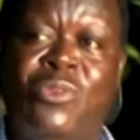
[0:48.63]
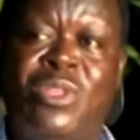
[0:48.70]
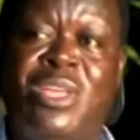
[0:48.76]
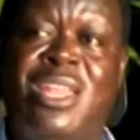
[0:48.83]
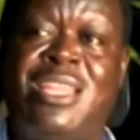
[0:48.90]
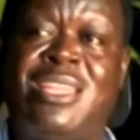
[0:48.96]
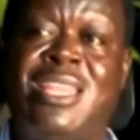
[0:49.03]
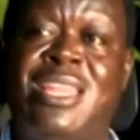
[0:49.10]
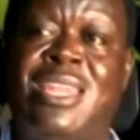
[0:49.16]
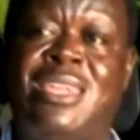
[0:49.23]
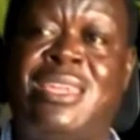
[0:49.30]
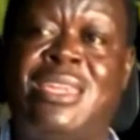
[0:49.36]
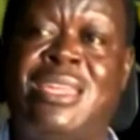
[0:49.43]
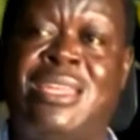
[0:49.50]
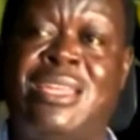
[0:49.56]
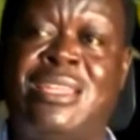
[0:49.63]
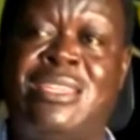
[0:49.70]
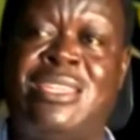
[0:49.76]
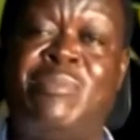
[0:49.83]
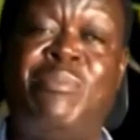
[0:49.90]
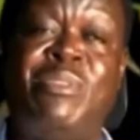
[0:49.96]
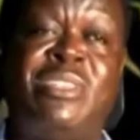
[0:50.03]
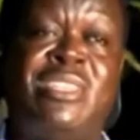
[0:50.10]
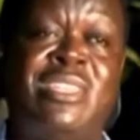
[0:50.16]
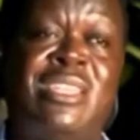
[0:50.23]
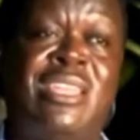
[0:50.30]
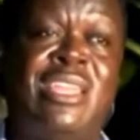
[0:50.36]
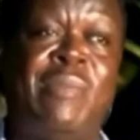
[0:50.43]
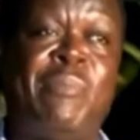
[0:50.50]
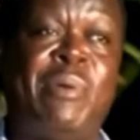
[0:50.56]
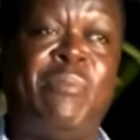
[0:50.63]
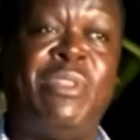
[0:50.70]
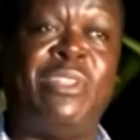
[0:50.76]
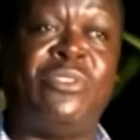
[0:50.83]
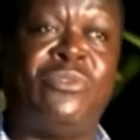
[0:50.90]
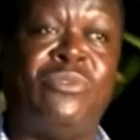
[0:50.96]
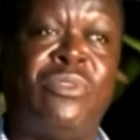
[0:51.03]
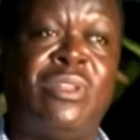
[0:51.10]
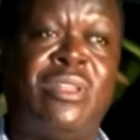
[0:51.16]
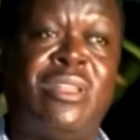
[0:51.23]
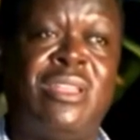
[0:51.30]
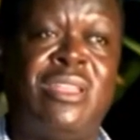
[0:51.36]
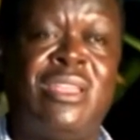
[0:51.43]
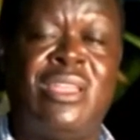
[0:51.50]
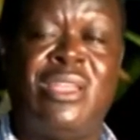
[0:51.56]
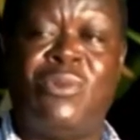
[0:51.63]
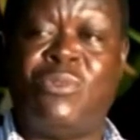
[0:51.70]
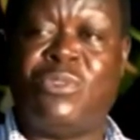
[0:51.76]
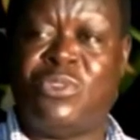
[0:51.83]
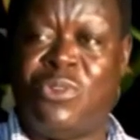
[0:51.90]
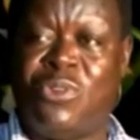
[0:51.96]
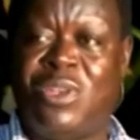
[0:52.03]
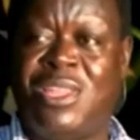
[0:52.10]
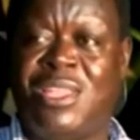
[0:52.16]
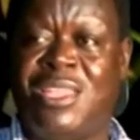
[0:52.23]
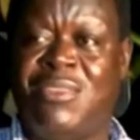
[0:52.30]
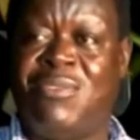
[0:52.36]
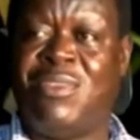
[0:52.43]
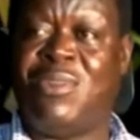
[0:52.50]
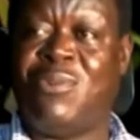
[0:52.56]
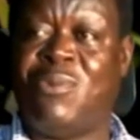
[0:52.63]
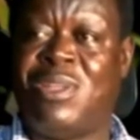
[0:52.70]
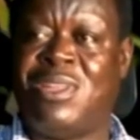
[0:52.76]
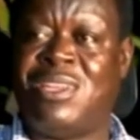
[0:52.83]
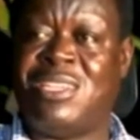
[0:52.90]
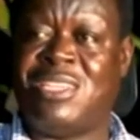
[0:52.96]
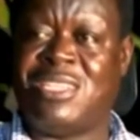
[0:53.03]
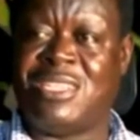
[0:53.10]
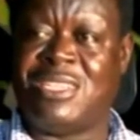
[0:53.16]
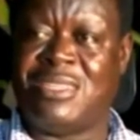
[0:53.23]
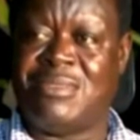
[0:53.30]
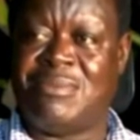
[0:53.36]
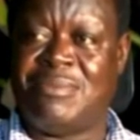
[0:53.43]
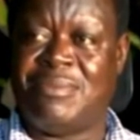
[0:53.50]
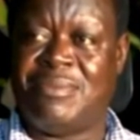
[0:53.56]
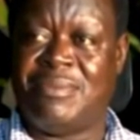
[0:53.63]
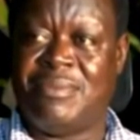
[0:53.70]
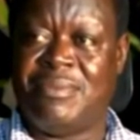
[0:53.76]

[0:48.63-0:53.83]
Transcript: you realize that CBC in public school was only given one teacher